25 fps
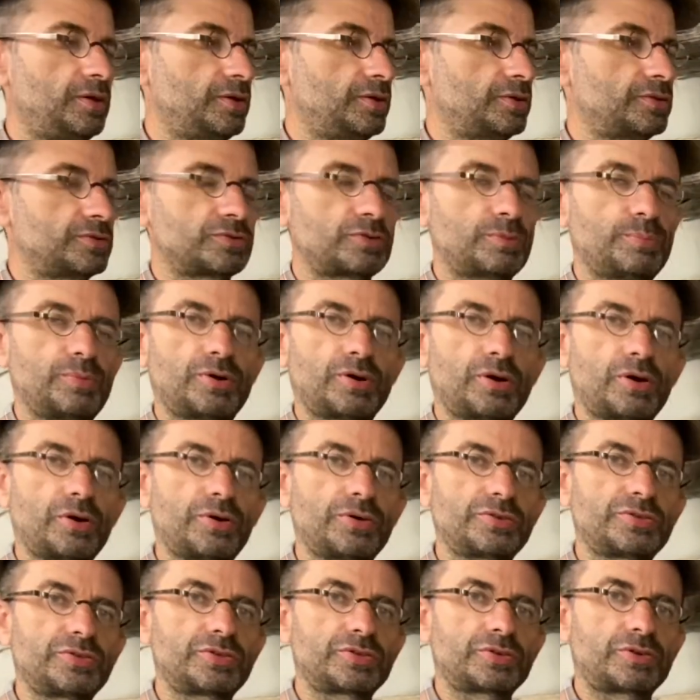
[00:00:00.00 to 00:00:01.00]
So
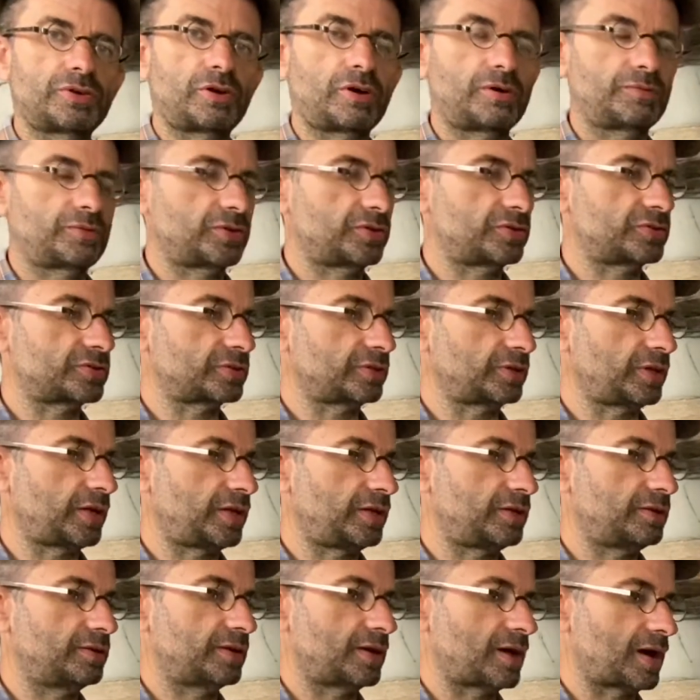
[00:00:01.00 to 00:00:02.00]
because it's carved in
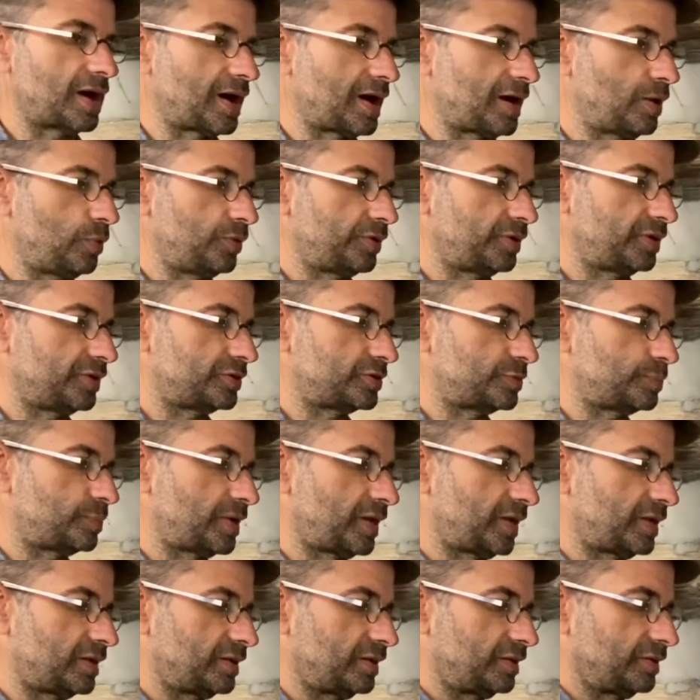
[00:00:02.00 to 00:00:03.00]
slate, I would
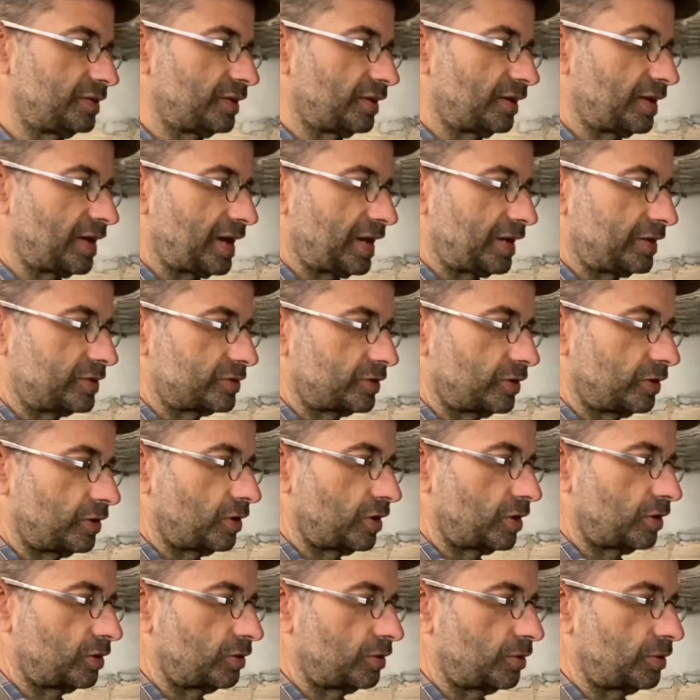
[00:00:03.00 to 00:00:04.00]
expect it to last a
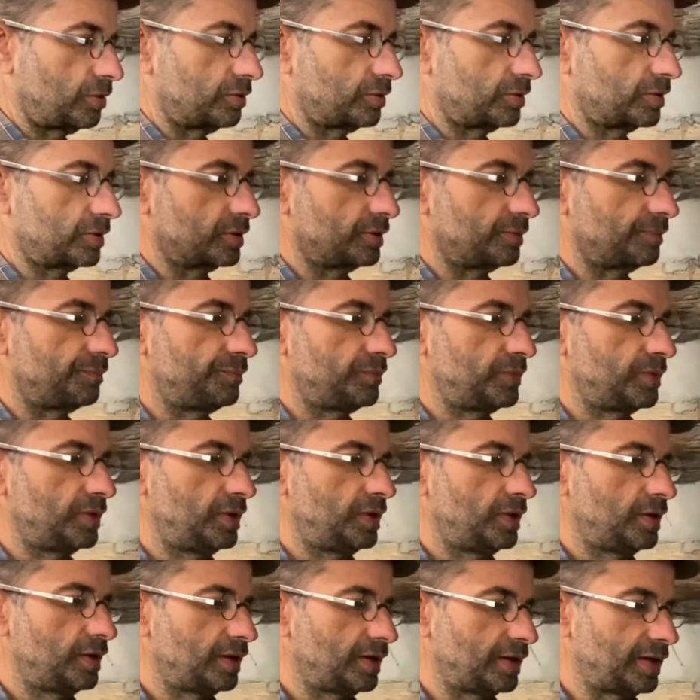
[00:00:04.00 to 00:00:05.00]
lot longer.
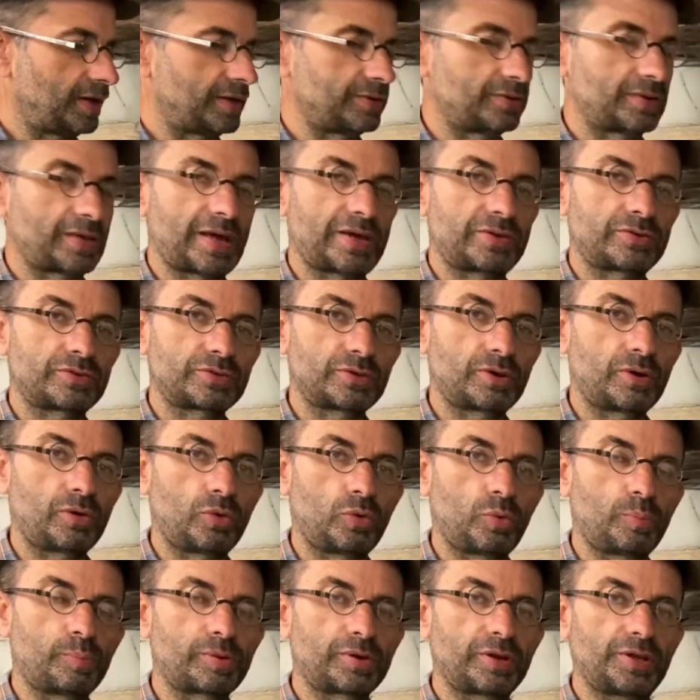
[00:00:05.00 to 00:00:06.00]
And that's the
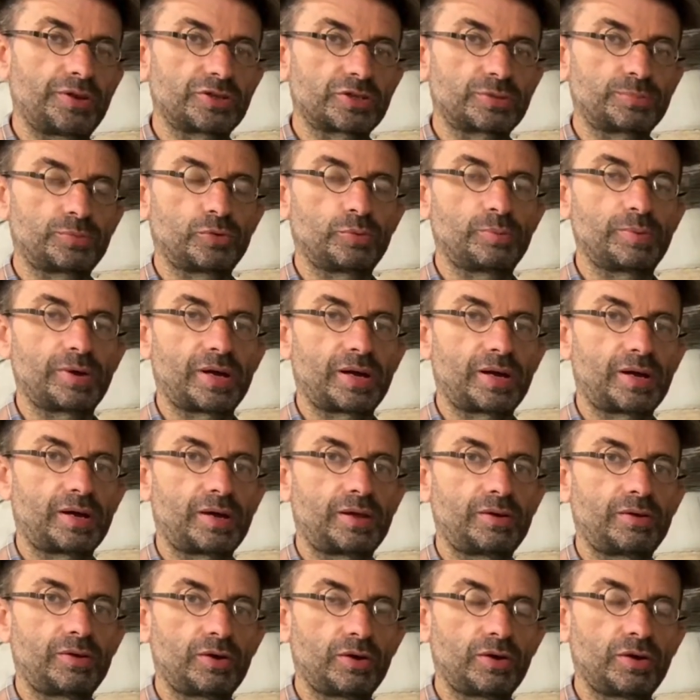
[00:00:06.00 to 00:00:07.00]
whole principle
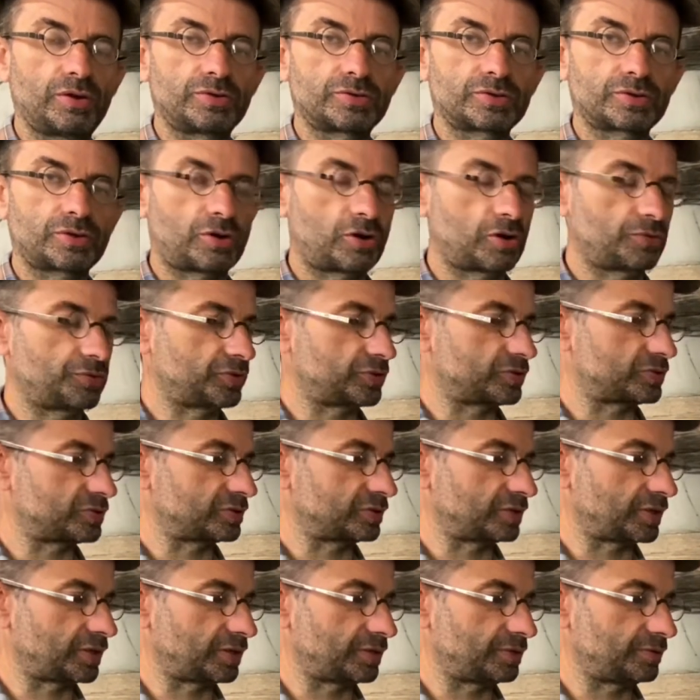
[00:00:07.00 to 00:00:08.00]
behind us carving
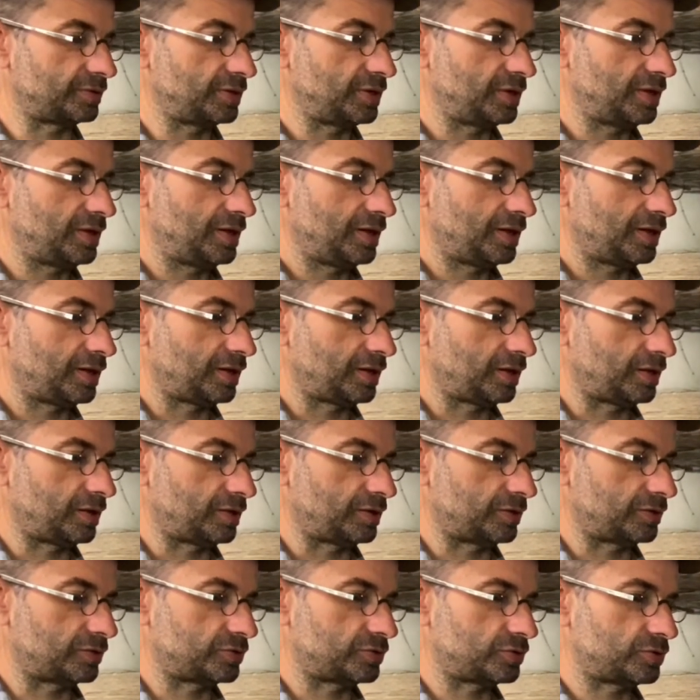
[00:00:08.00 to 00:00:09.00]
slate,
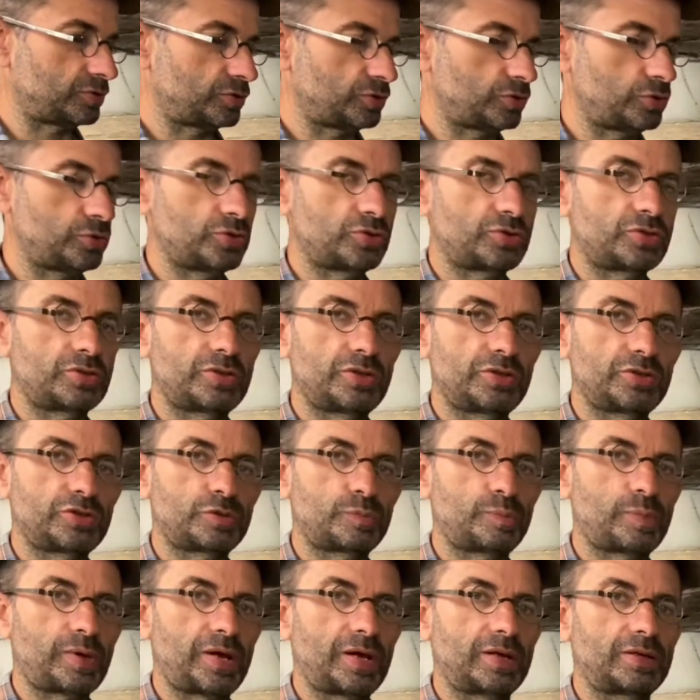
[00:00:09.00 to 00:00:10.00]
is you should
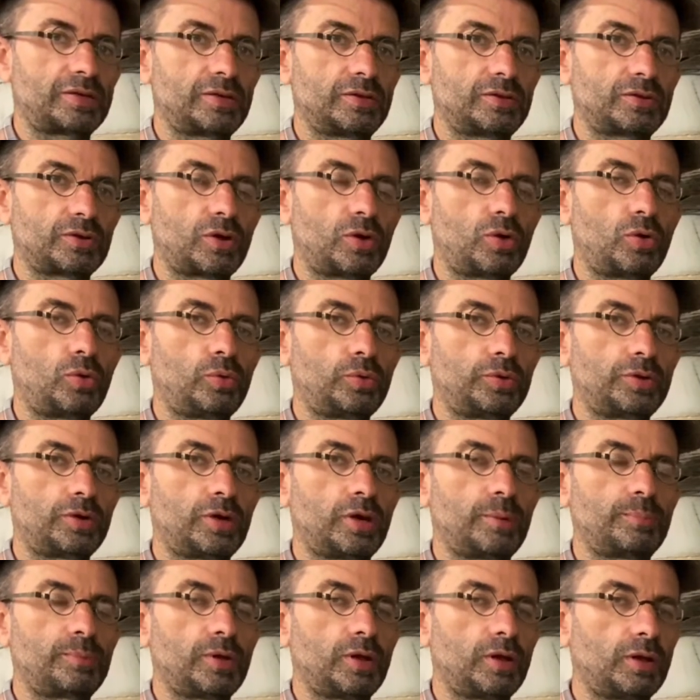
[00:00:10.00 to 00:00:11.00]
expect it to hold
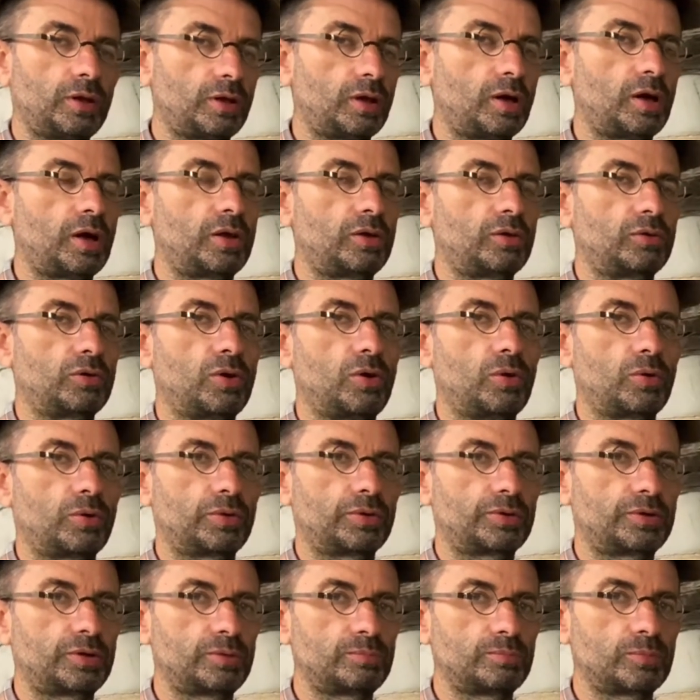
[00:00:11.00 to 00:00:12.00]
up a lot
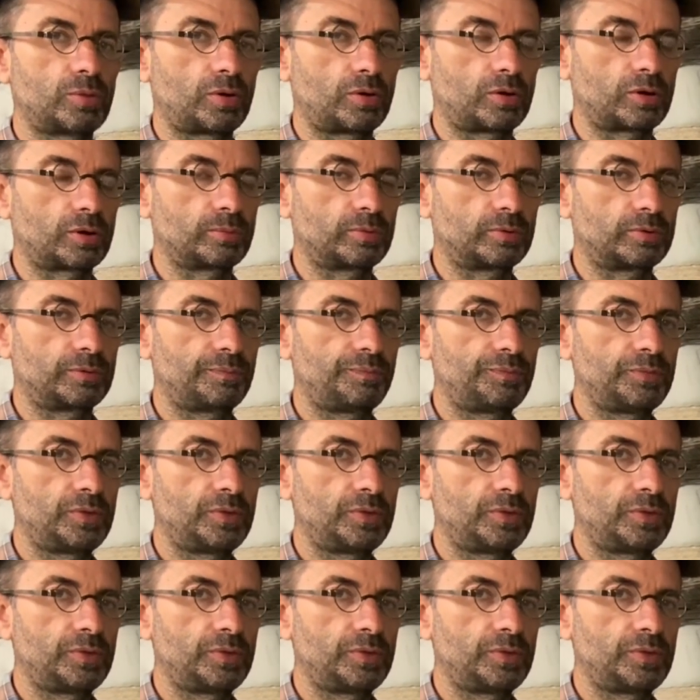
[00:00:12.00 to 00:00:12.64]
longer than marble.